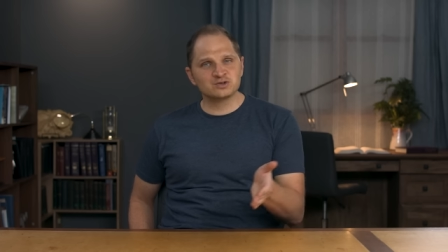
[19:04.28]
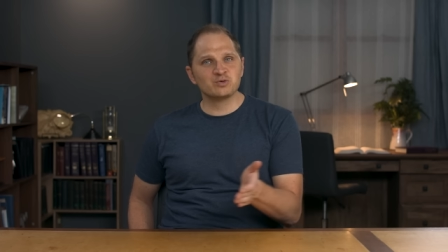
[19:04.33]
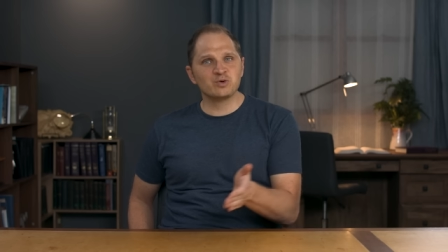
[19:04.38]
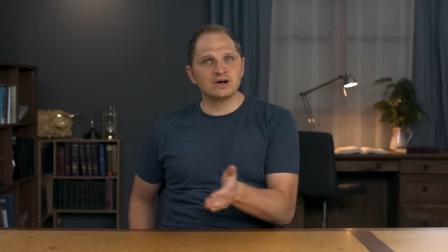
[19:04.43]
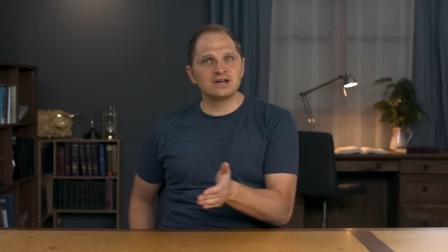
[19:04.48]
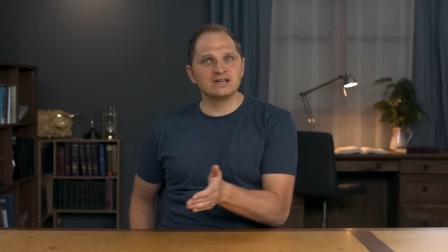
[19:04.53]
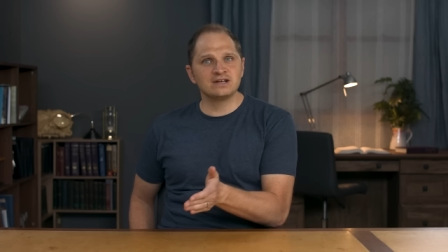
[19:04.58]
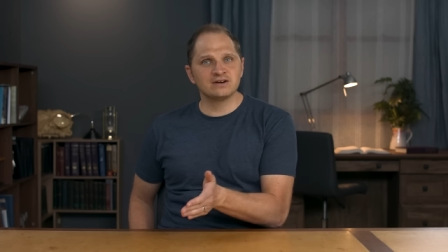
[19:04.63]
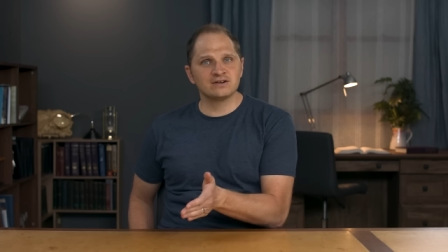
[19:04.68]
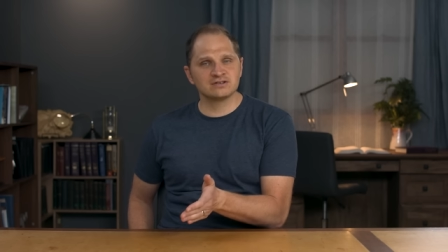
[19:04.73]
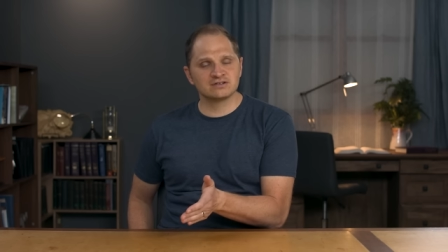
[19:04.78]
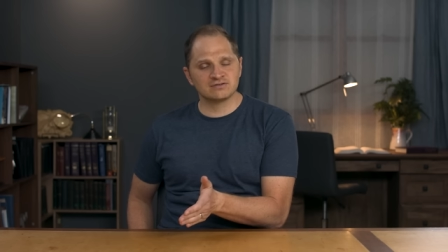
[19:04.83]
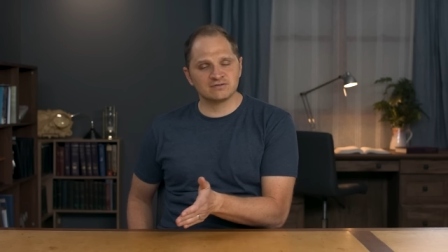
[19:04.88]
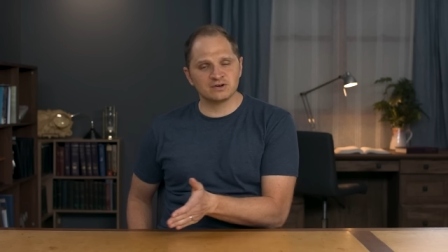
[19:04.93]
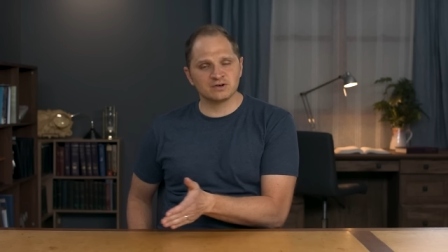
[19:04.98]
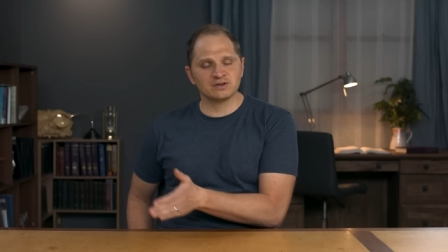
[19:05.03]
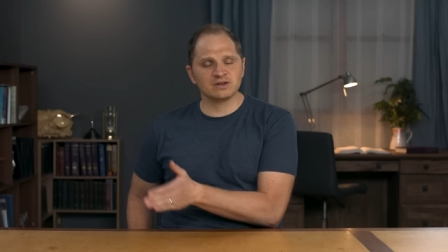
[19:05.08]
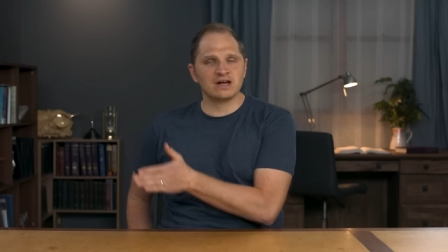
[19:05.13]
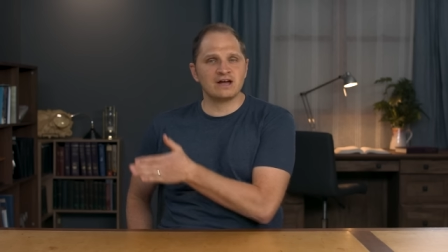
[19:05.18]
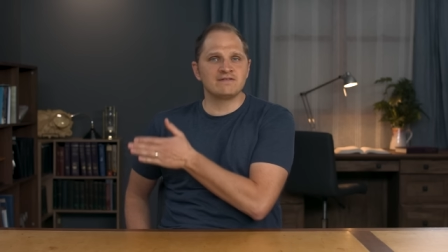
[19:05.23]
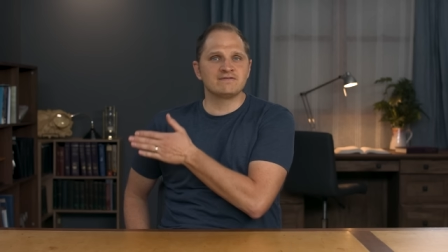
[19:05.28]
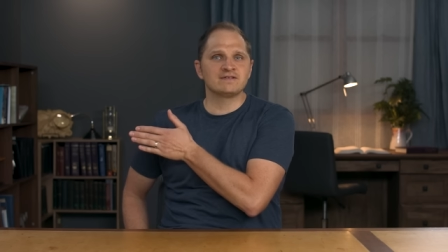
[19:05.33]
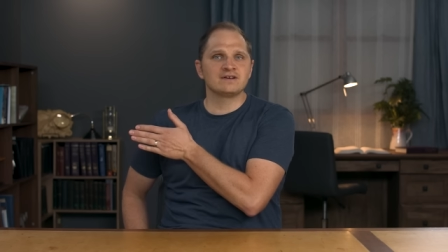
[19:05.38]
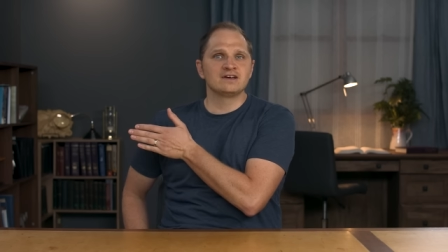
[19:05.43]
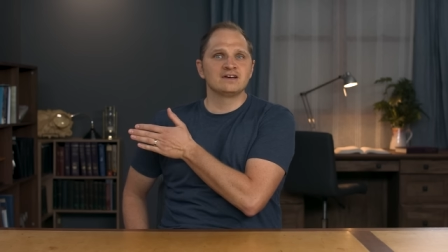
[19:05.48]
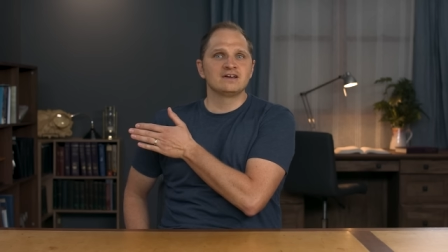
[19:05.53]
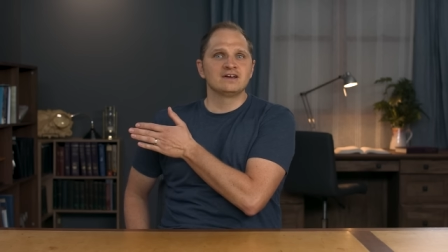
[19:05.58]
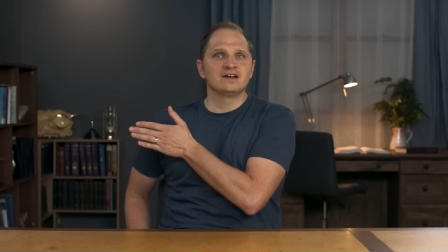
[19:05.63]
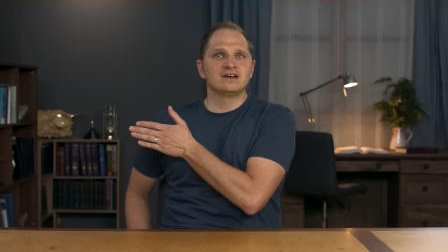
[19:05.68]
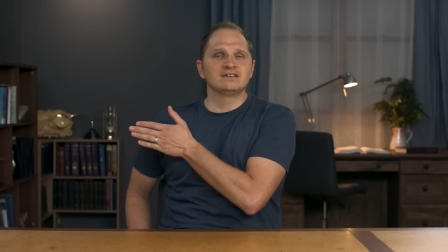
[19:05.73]
20 years of your life
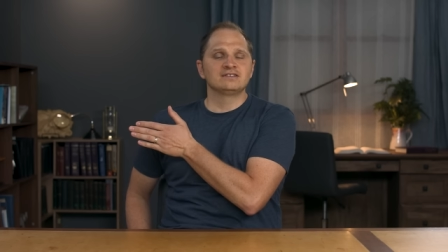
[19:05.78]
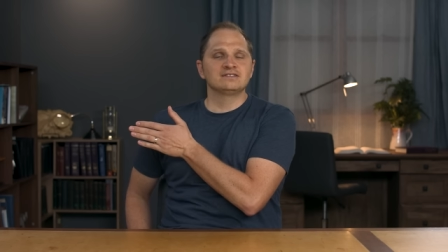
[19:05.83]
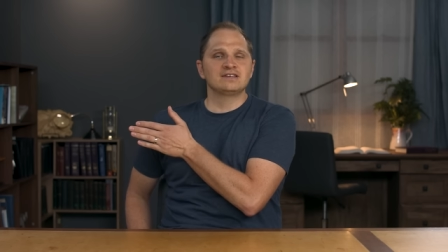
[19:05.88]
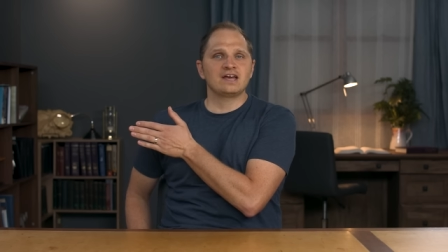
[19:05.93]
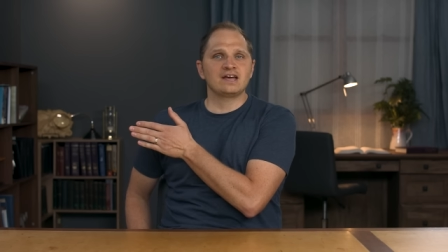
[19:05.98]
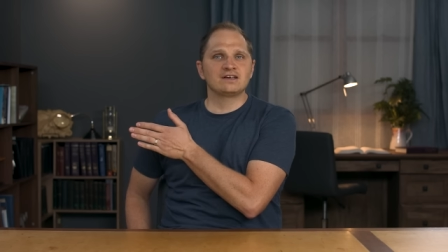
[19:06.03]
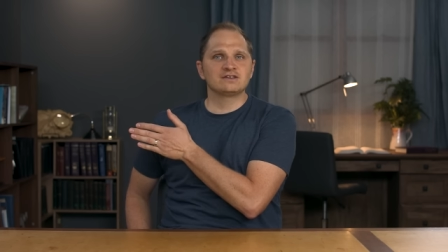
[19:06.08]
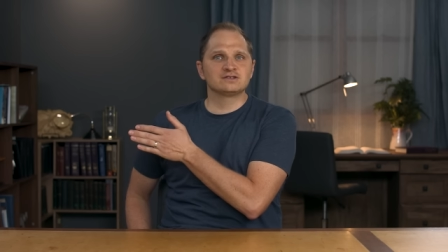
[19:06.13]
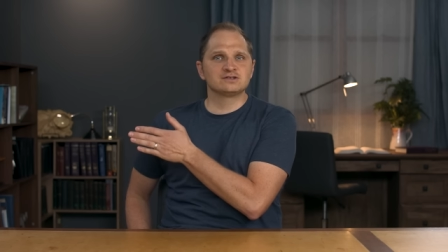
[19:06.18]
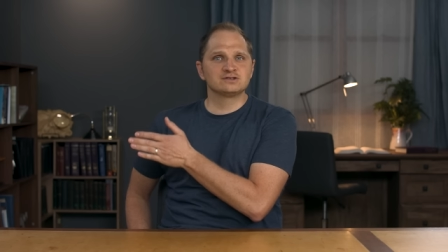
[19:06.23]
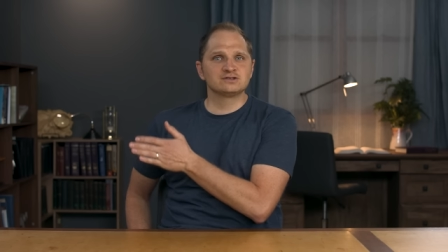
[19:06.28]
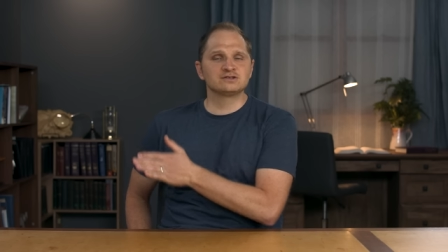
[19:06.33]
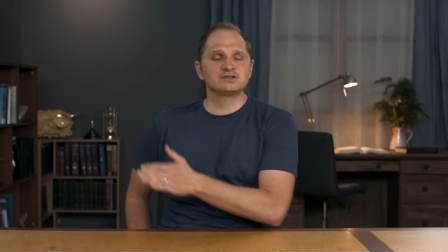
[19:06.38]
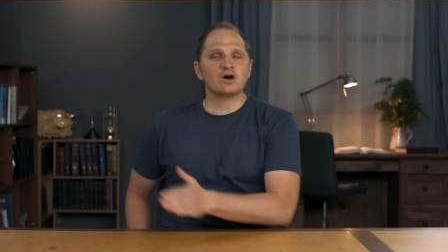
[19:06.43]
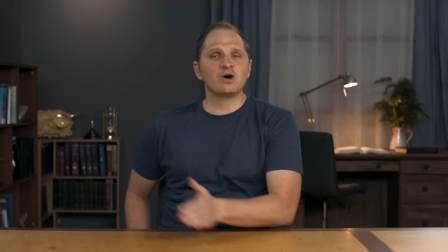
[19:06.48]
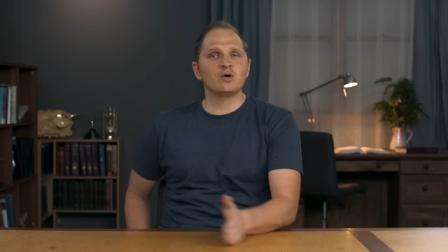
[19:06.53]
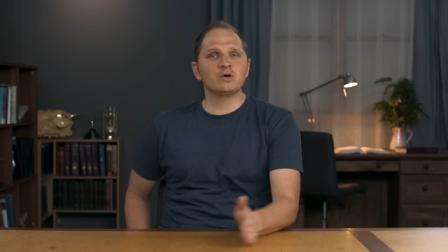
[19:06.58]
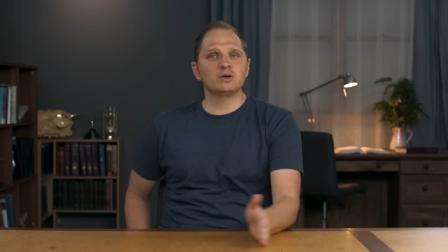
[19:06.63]
takes so